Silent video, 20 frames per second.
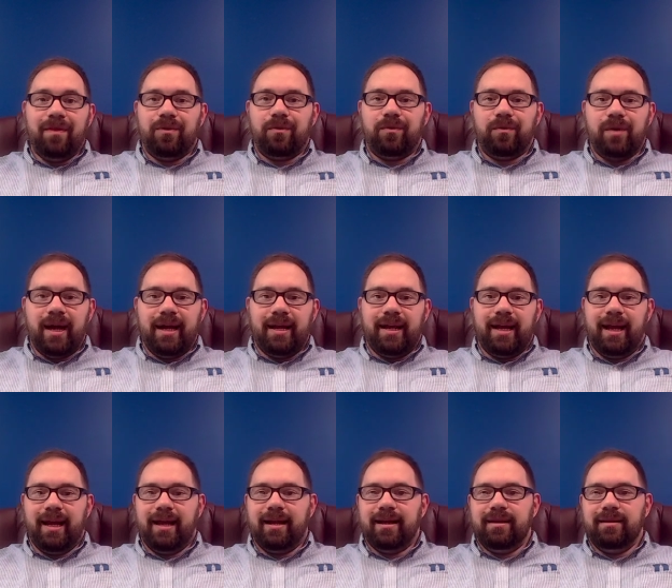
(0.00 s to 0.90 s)
the right
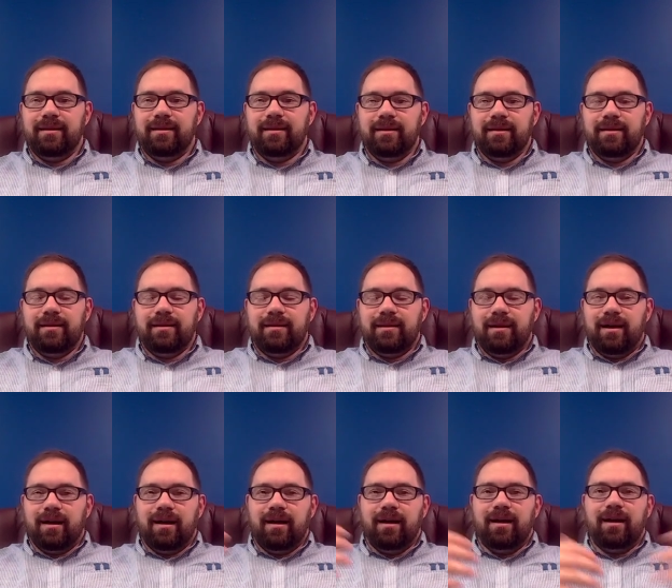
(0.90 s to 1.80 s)
hand
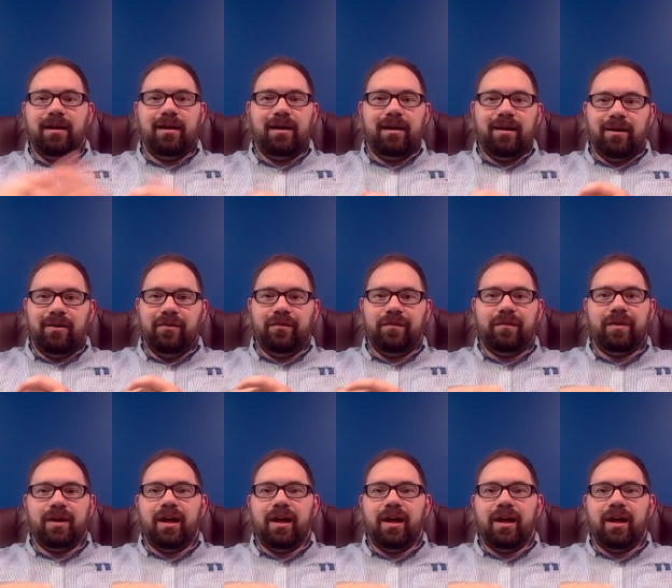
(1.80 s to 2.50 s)
of